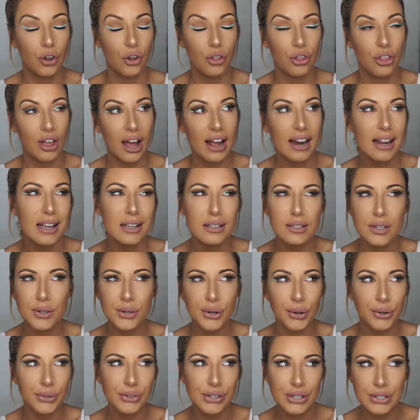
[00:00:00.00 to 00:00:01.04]
that is the
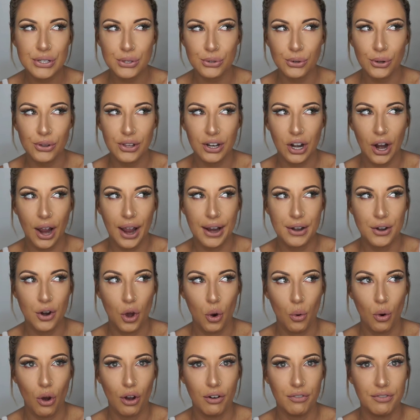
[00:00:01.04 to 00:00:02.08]
only store that I
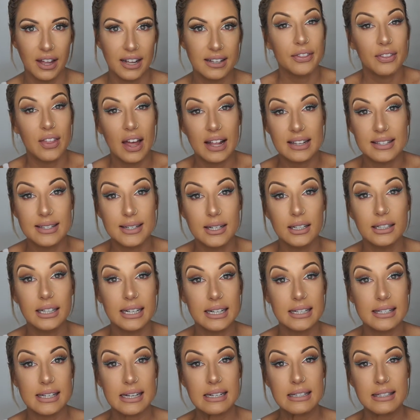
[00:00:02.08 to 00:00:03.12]
know of that still
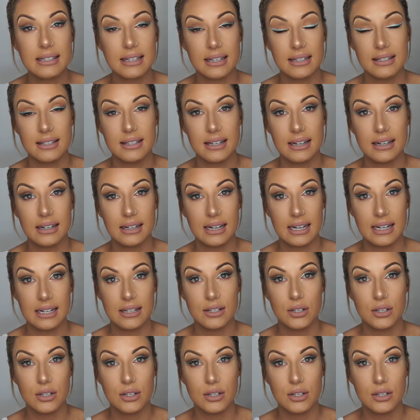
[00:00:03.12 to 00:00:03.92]
exists in Sydney.